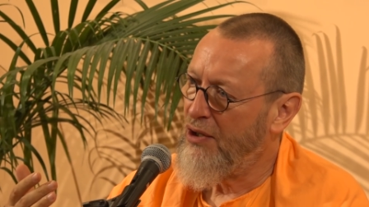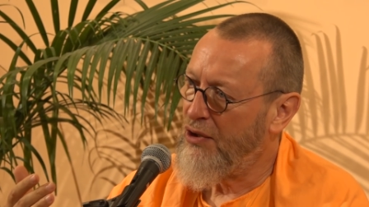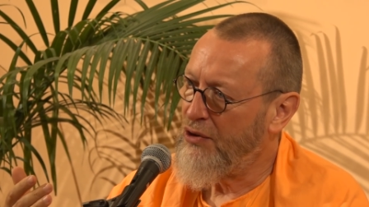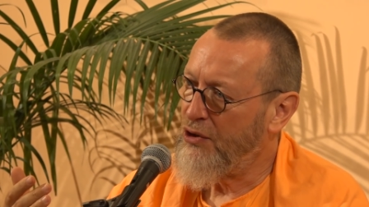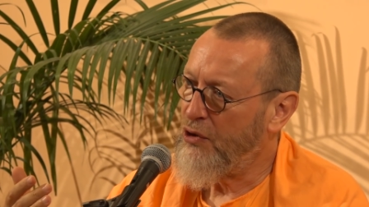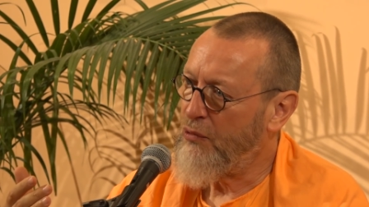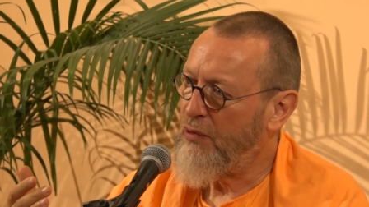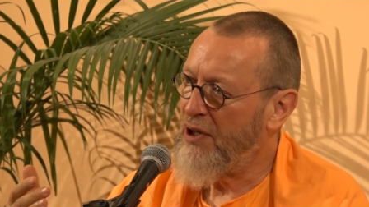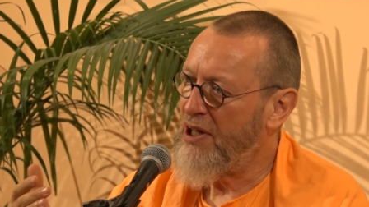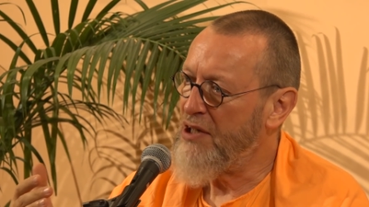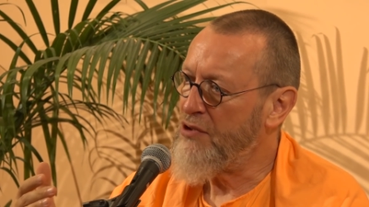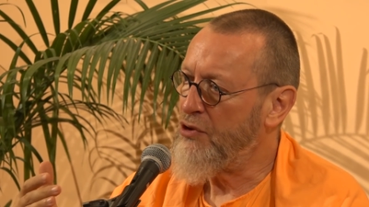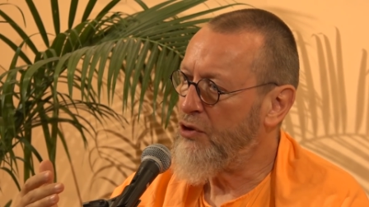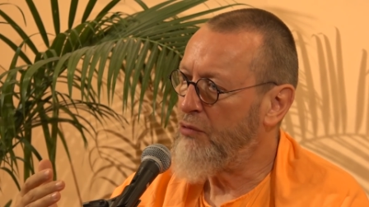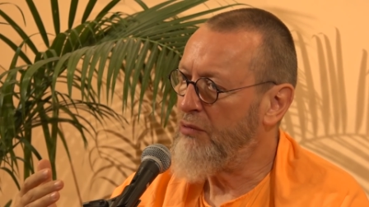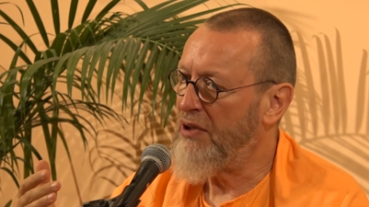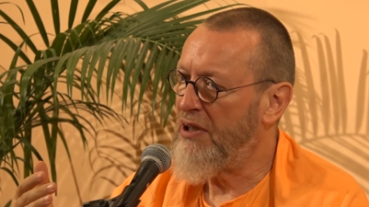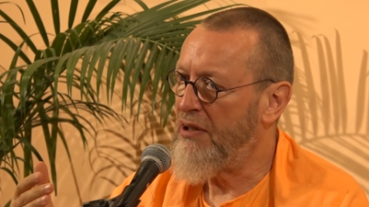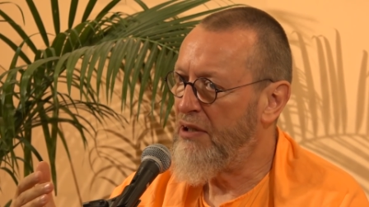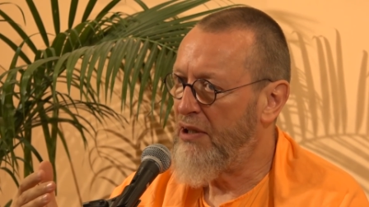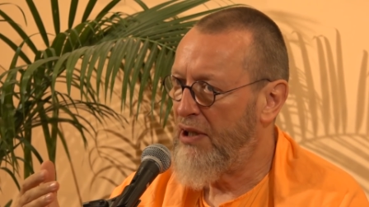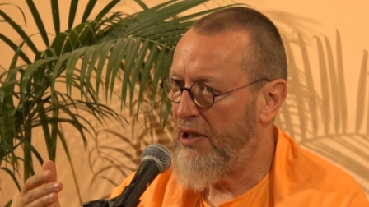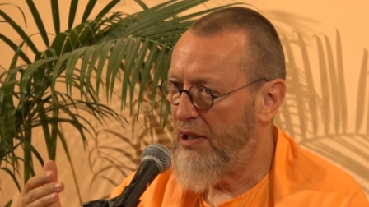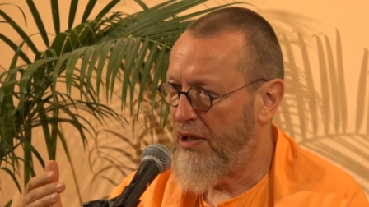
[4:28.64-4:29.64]
Otherwise, you
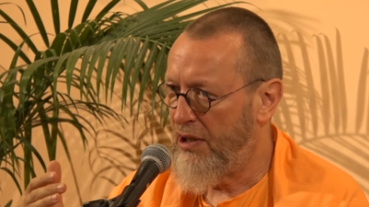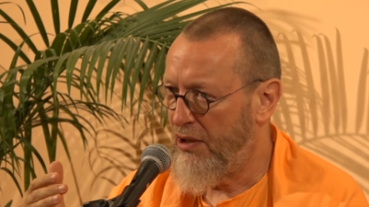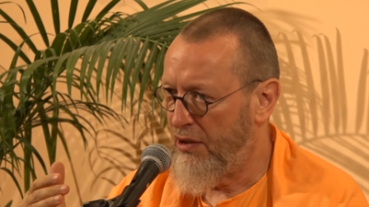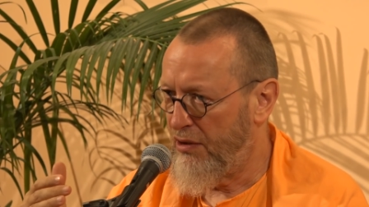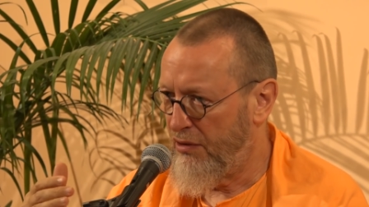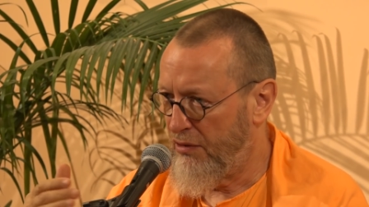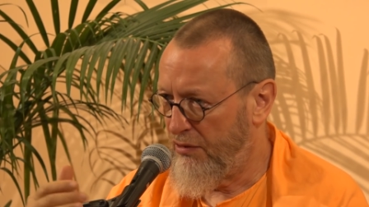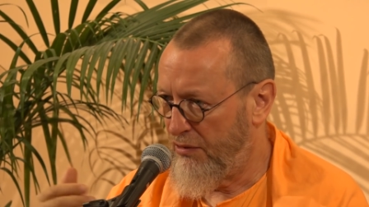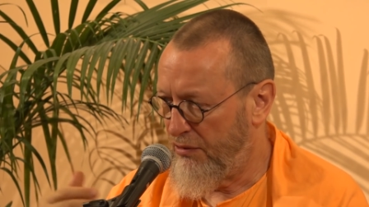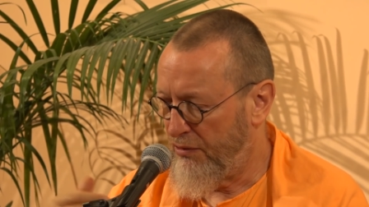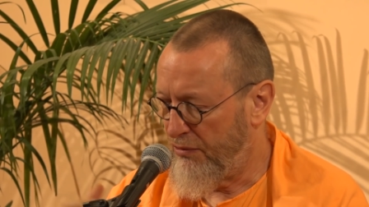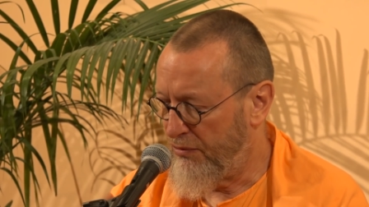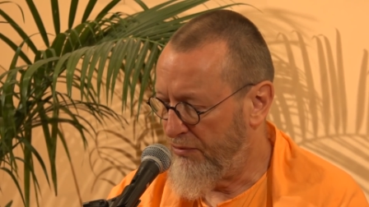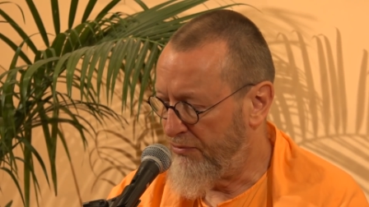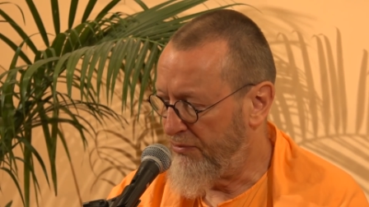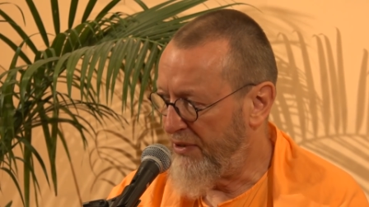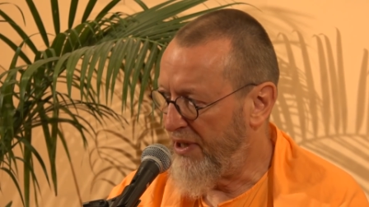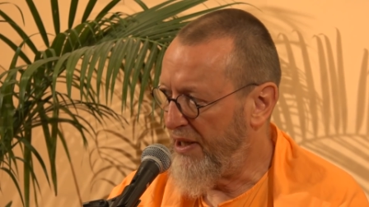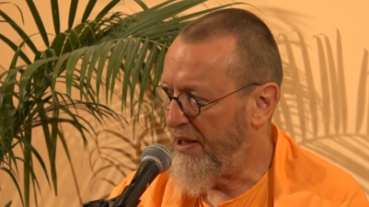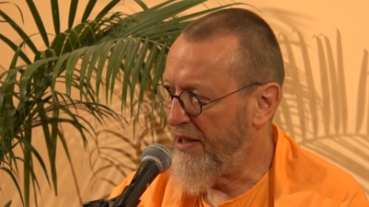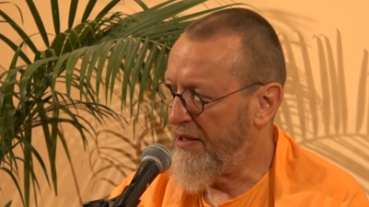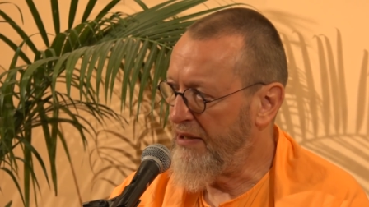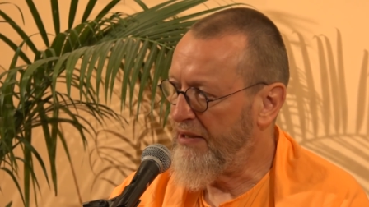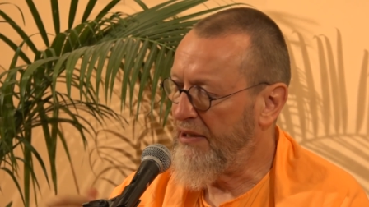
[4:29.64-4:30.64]
will
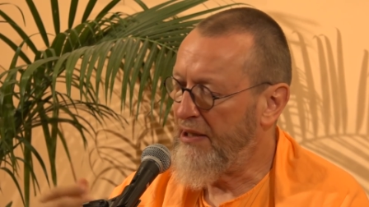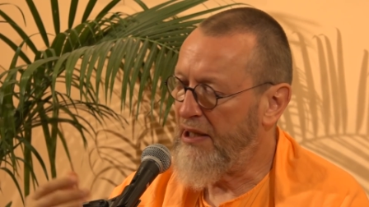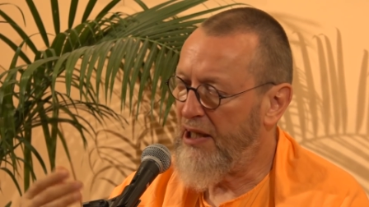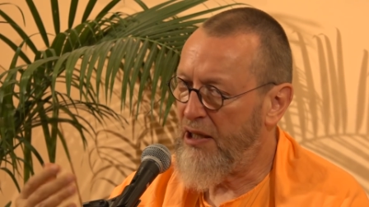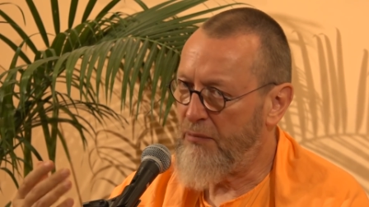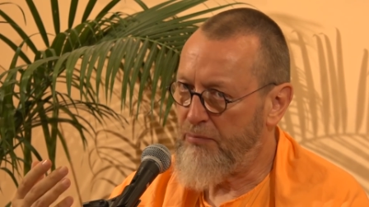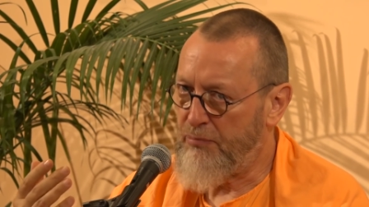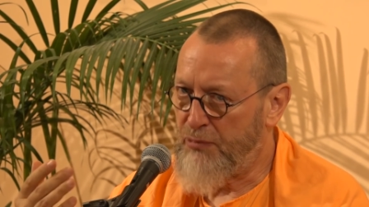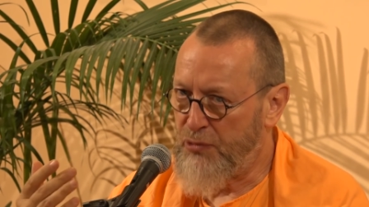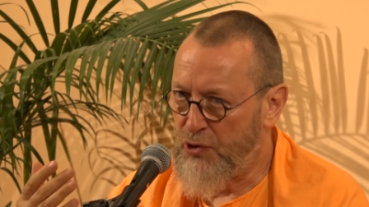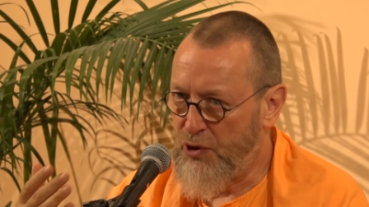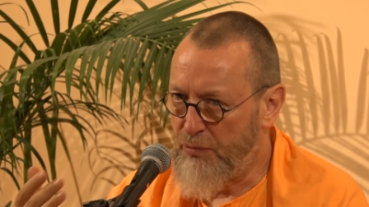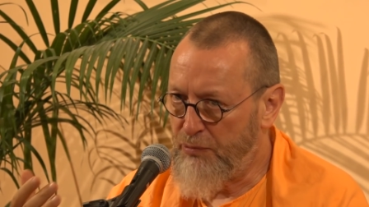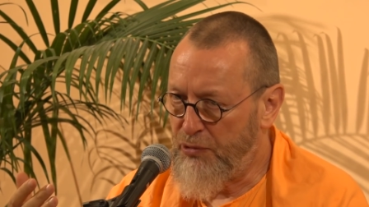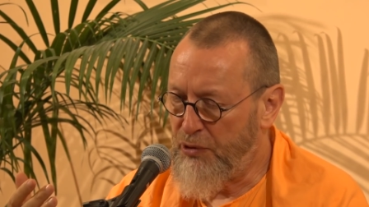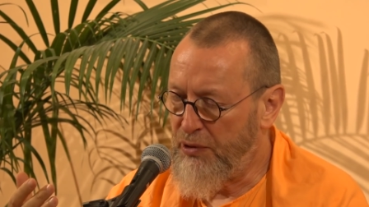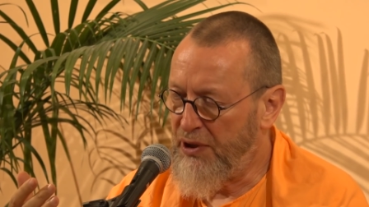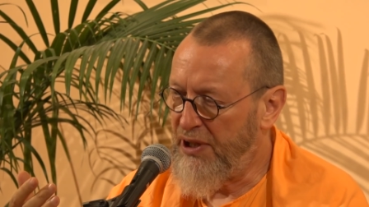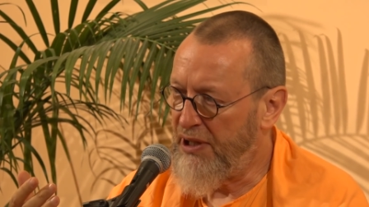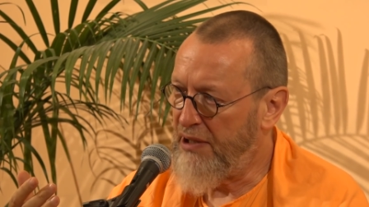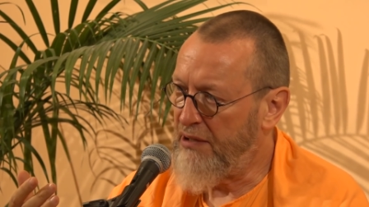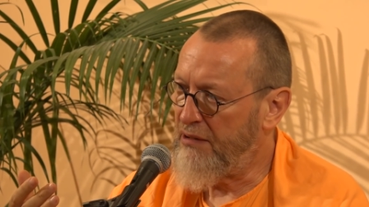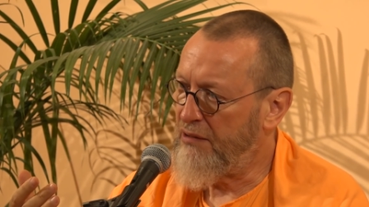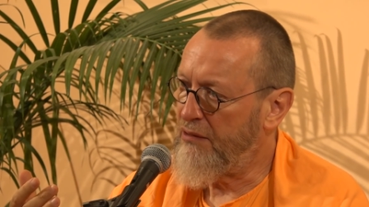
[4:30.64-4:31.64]
find the
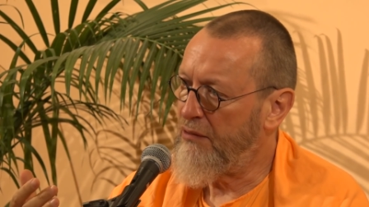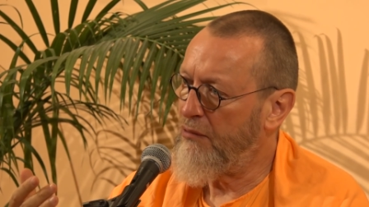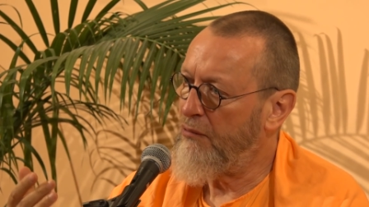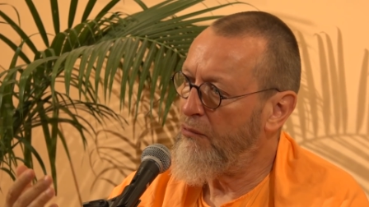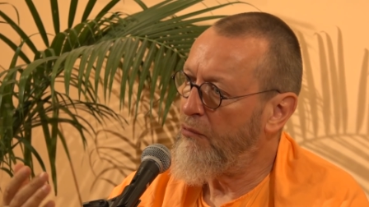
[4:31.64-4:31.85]
appropriate